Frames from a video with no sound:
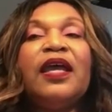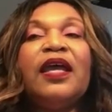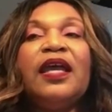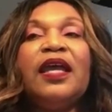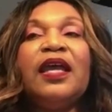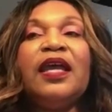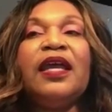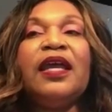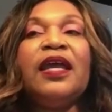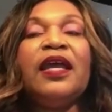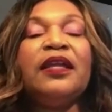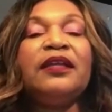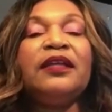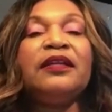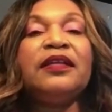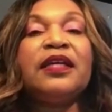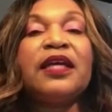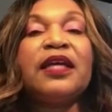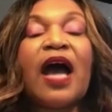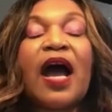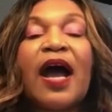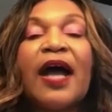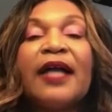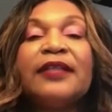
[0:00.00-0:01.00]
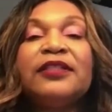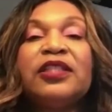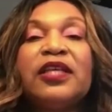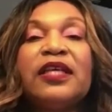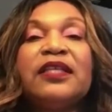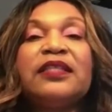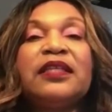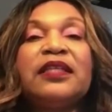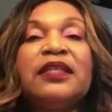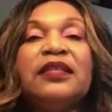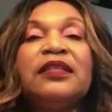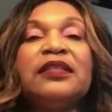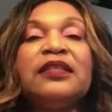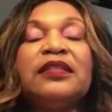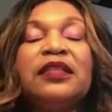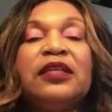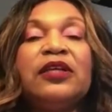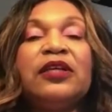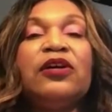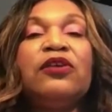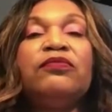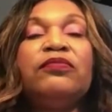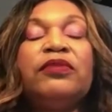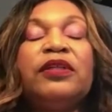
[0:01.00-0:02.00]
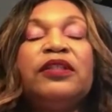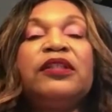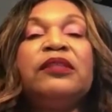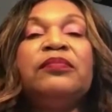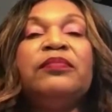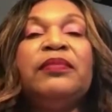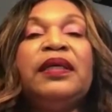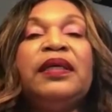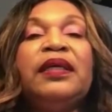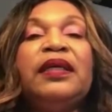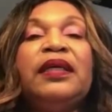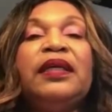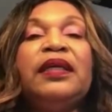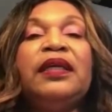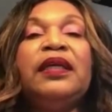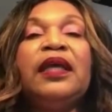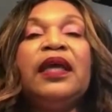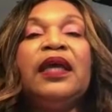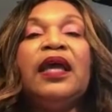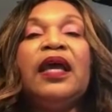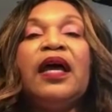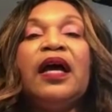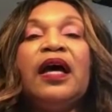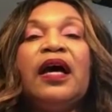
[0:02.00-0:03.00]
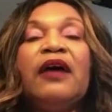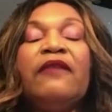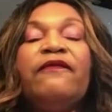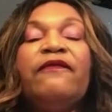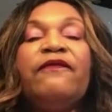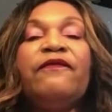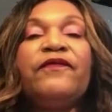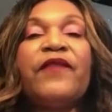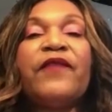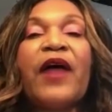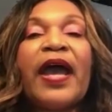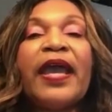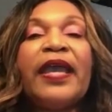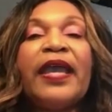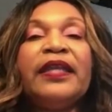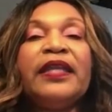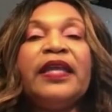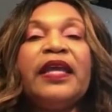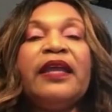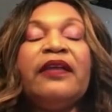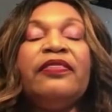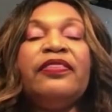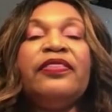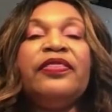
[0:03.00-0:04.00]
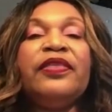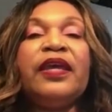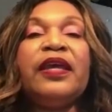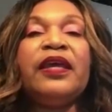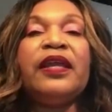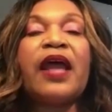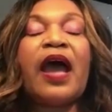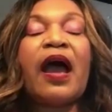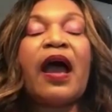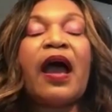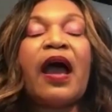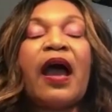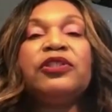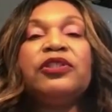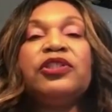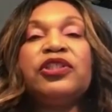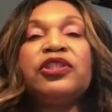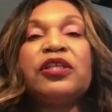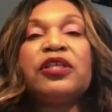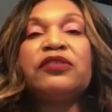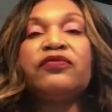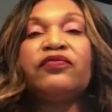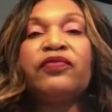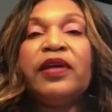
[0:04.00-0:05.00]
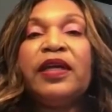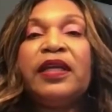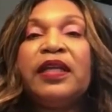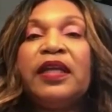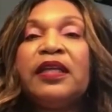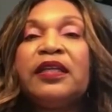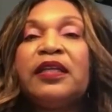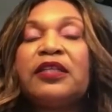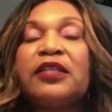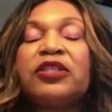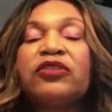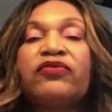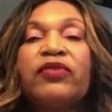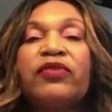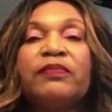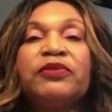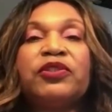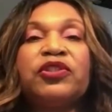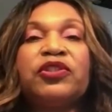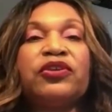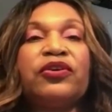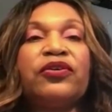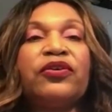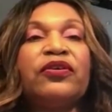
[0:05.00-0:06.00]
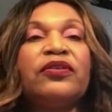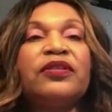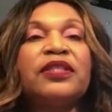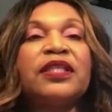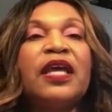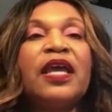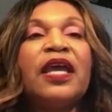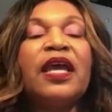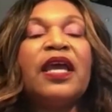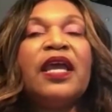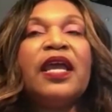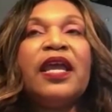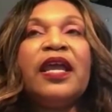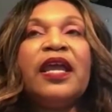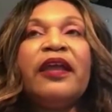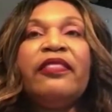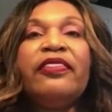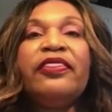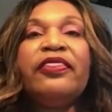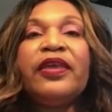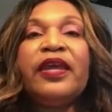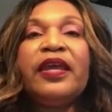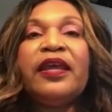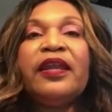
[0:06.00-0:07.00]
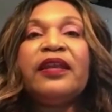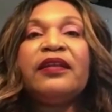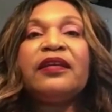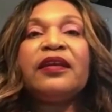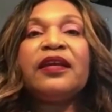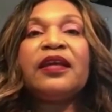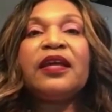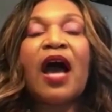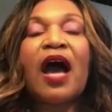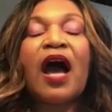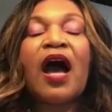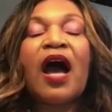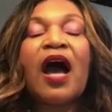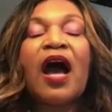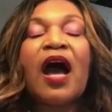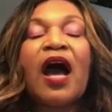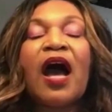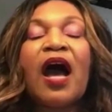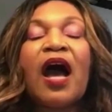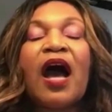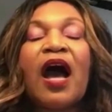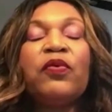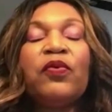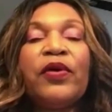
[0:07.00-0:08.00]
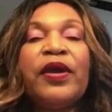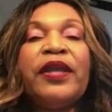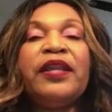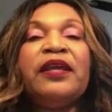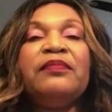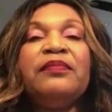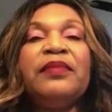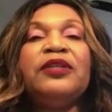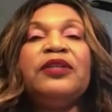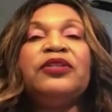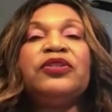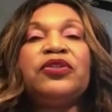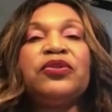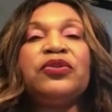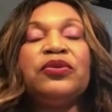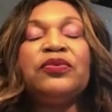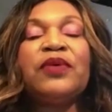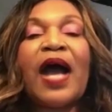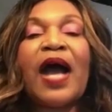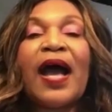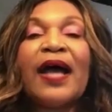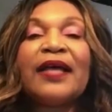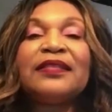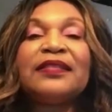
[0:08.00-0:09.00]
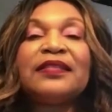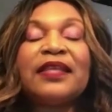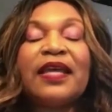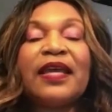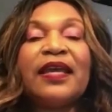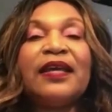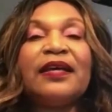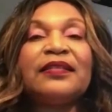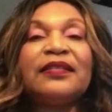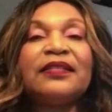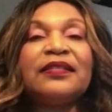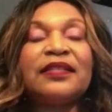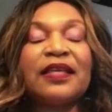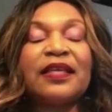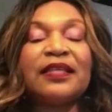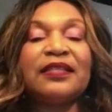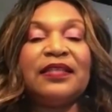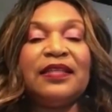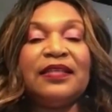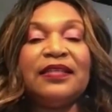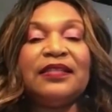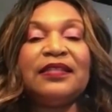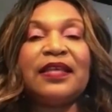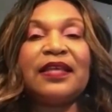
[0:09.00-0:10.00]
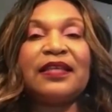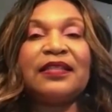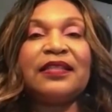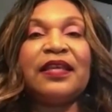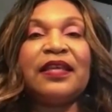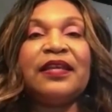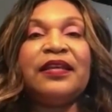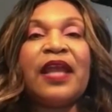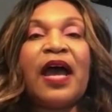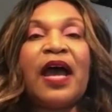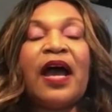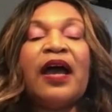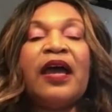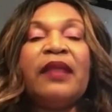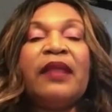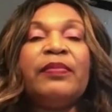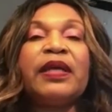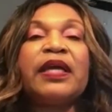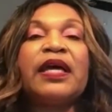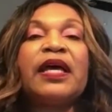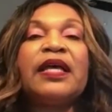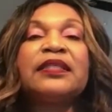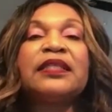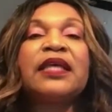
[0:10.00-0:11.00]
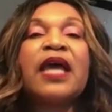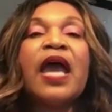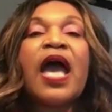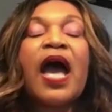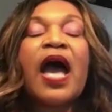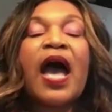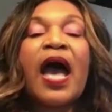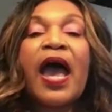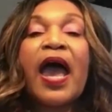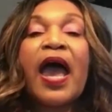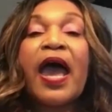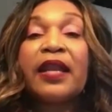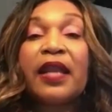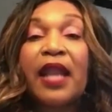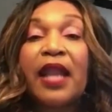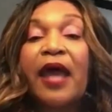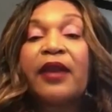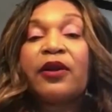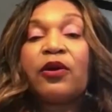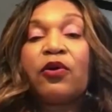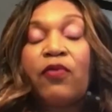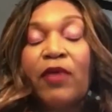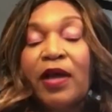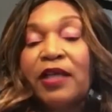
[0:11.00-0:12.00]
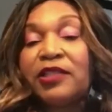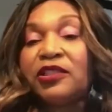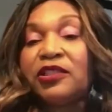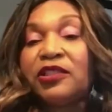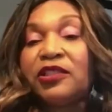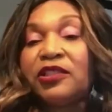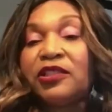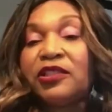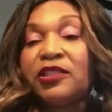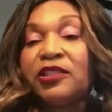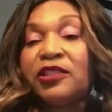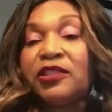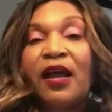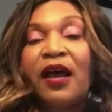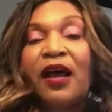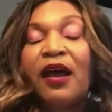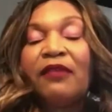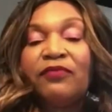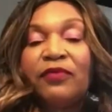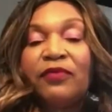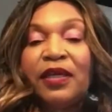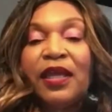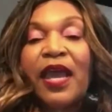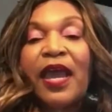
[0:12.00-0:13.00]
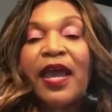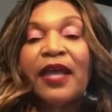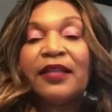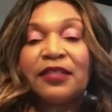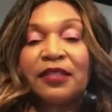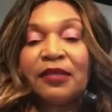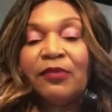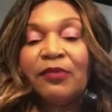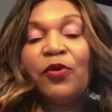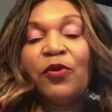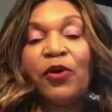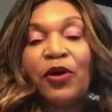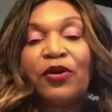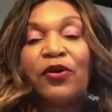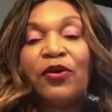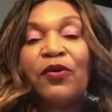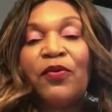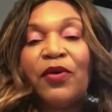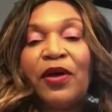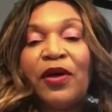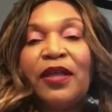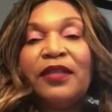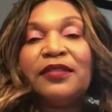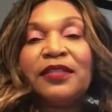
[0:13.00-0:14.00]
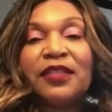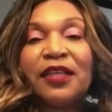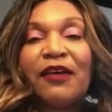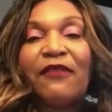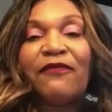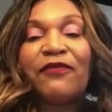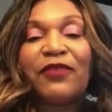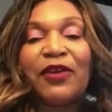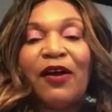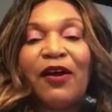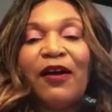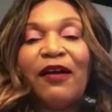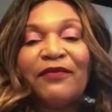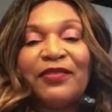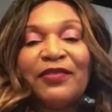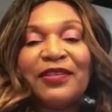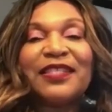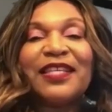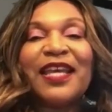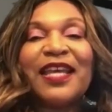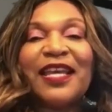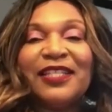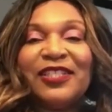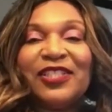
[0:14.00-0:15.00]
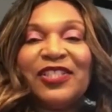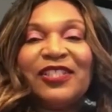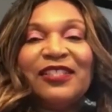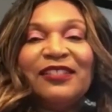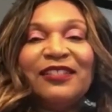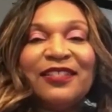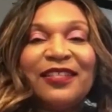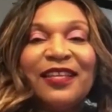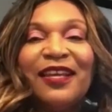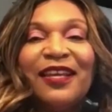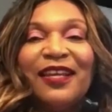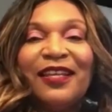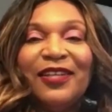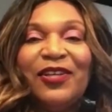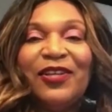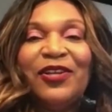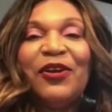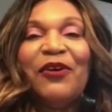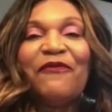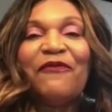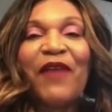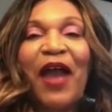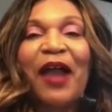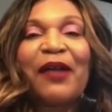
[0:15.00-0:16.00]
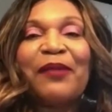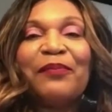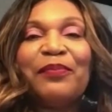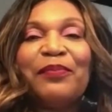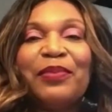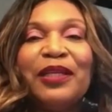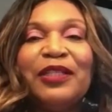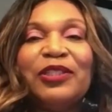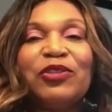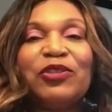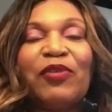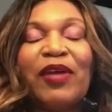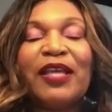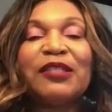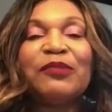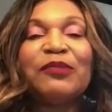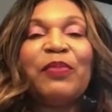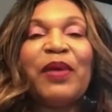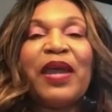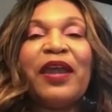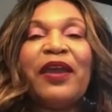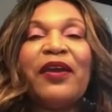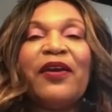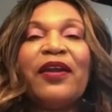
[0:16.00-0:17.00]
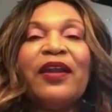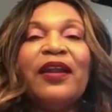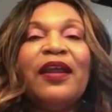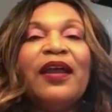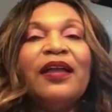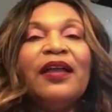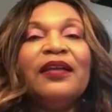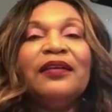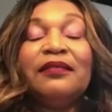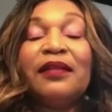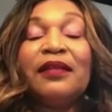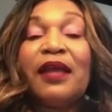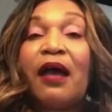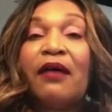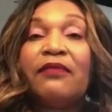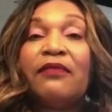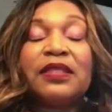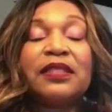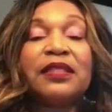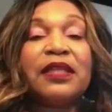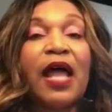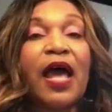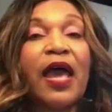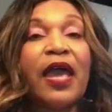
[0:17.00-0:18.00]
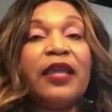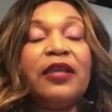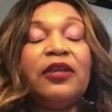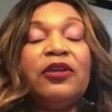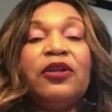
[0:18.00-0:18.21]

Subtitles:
And God just instilled with me a fight. And then I was just reading the scriptures, and then God pointed me to Isaiah 66:9, because I had a lot of questions for God. We had some one-on-one tough conversations, if I can be transparent. And I was like,